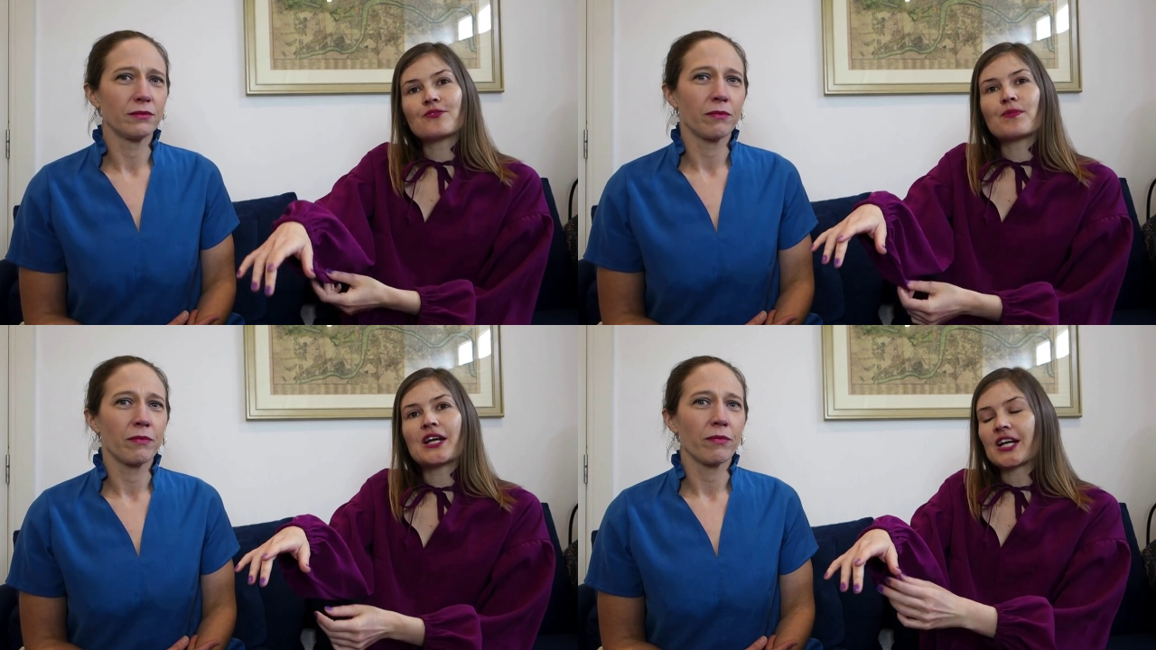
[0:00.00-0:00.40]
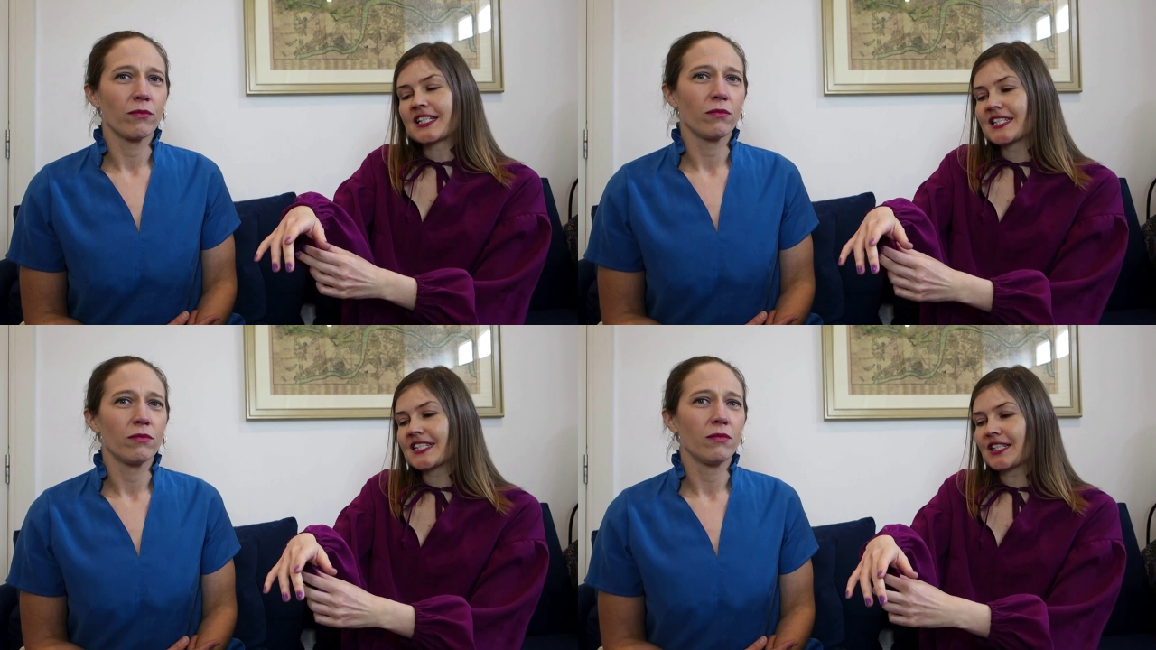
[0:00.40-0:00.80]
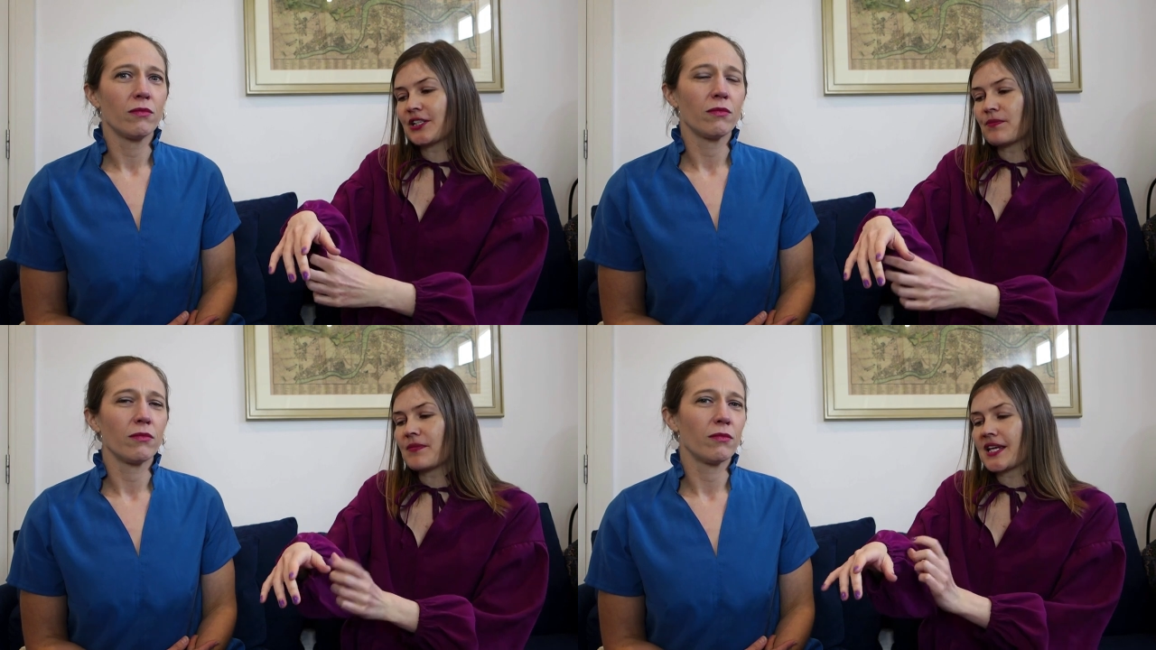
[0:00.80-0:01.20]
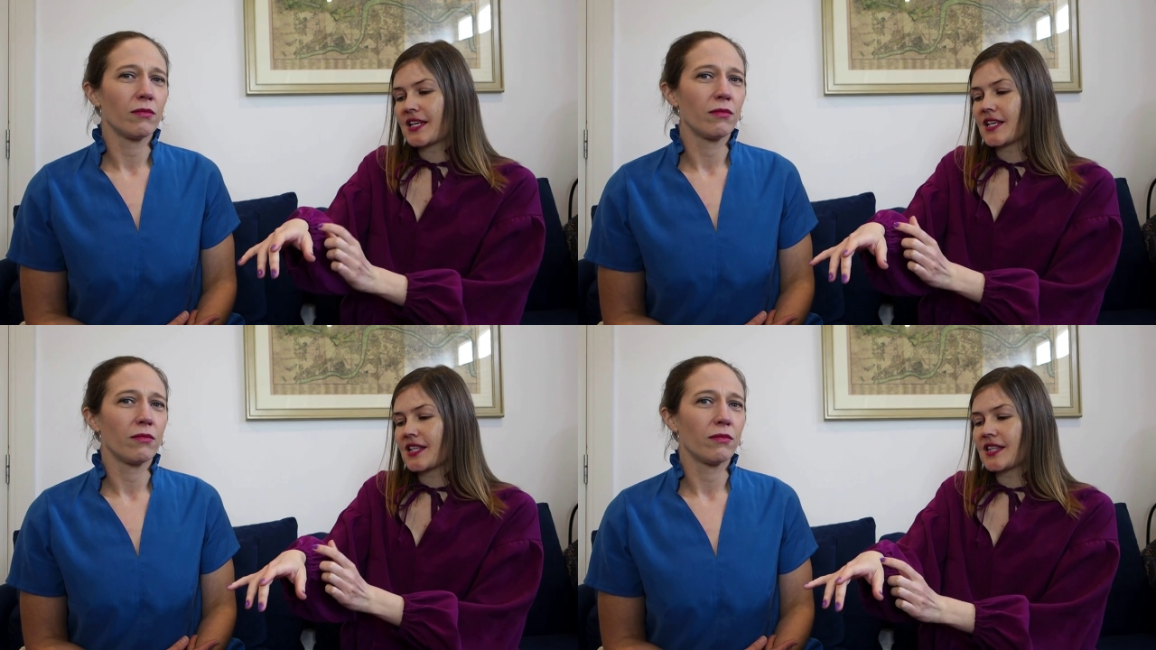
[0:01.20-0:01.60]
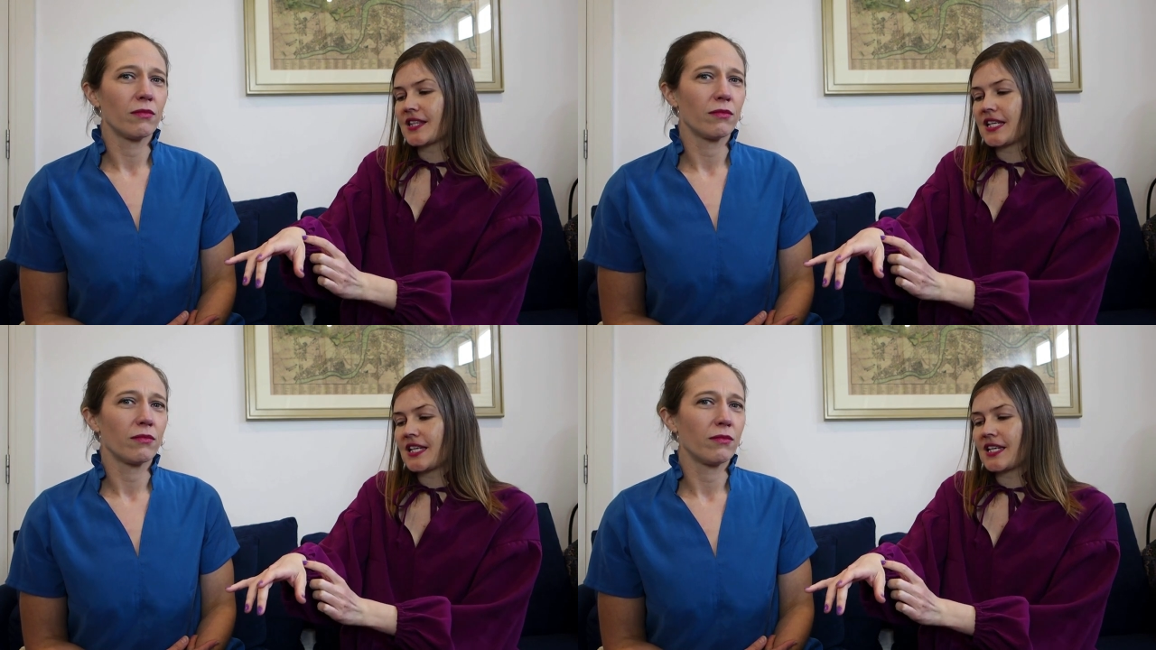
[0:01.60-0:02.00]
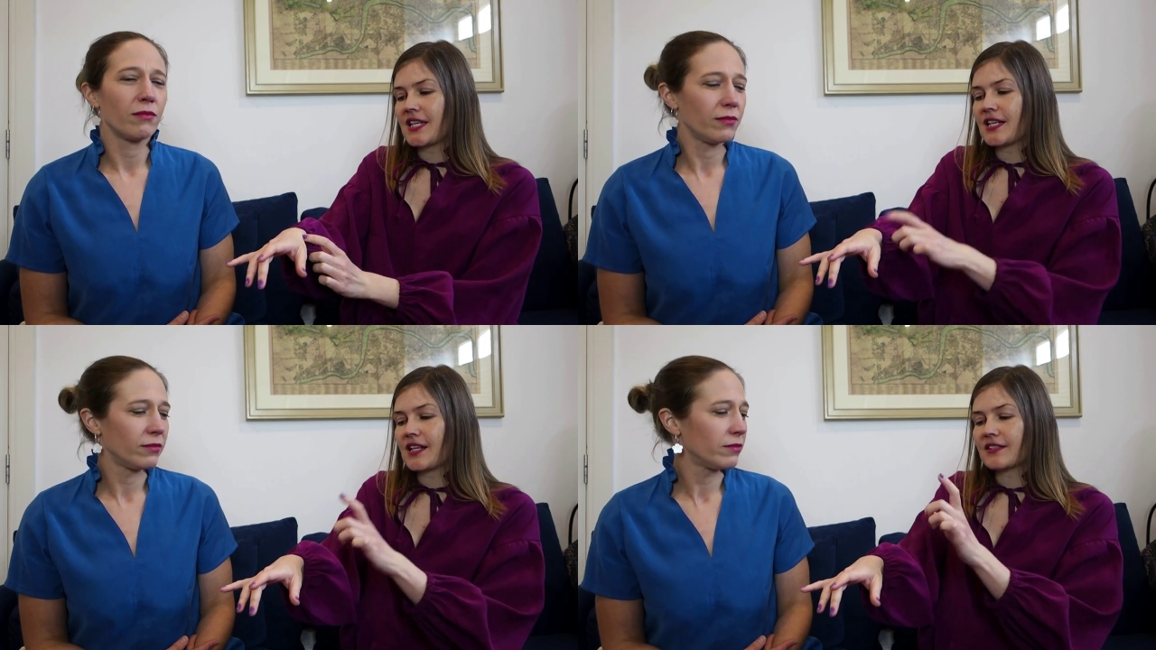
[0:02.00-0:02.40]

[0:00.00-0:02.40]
Speaker 1: but I didn't make the